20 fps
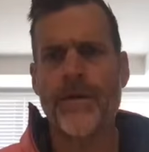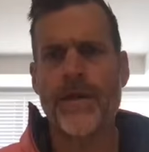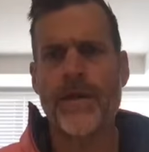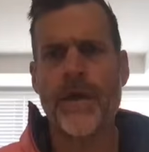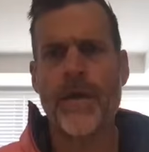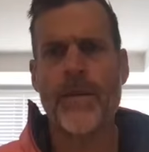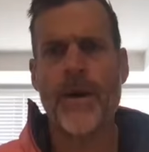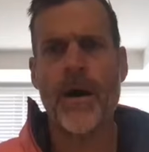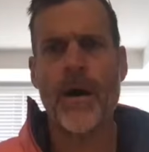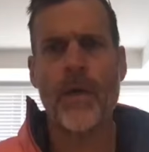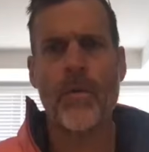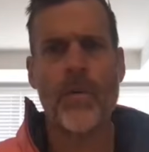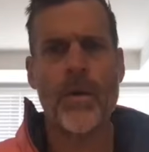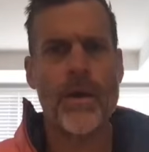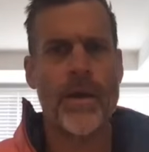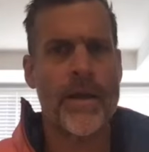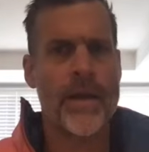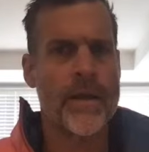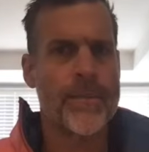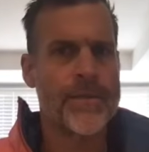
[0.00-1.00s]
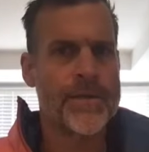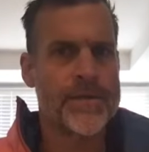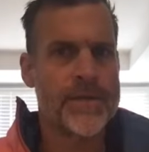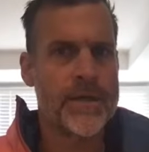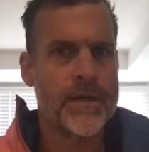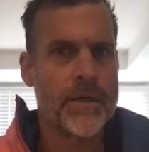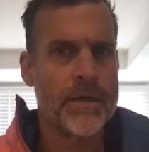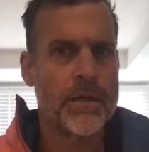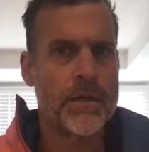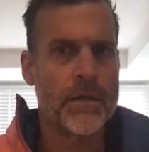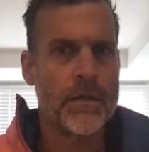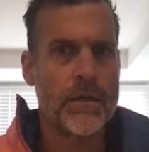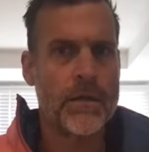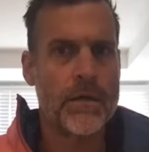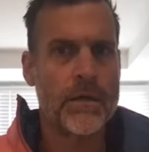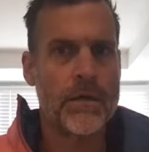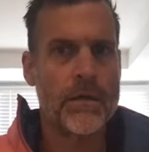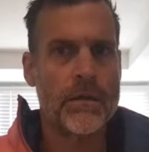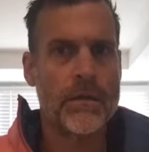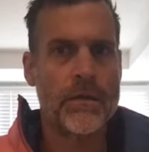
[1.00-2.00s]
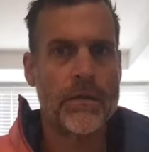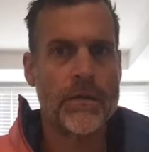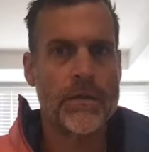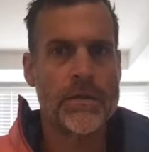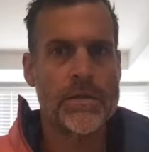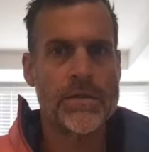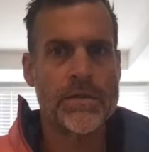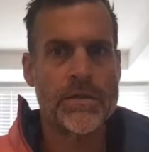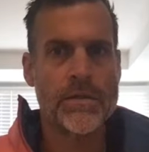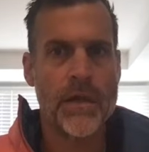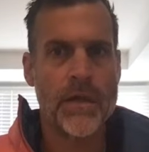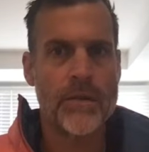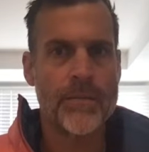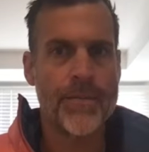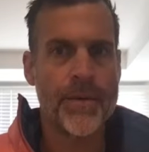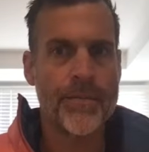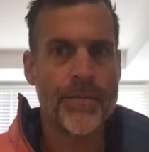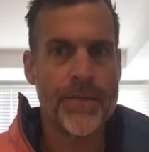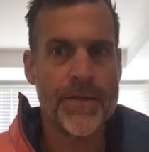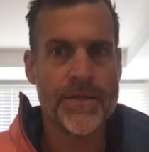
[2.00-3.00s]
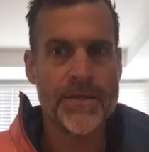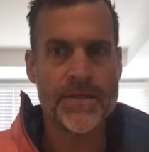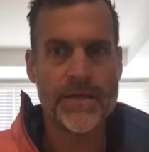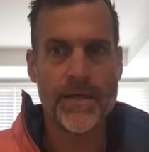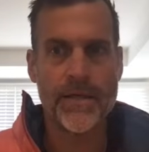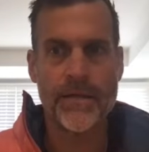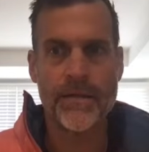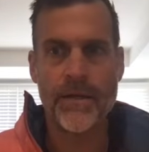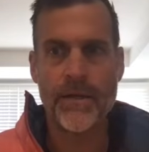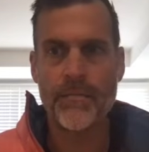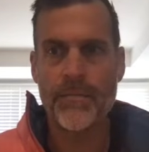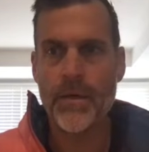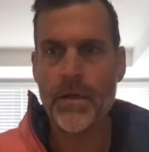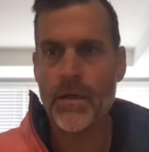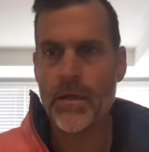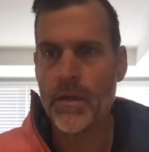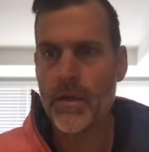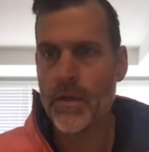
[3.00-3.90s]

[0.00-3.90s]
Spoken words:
a Yamaha one on Amazon. There's other people that sell them.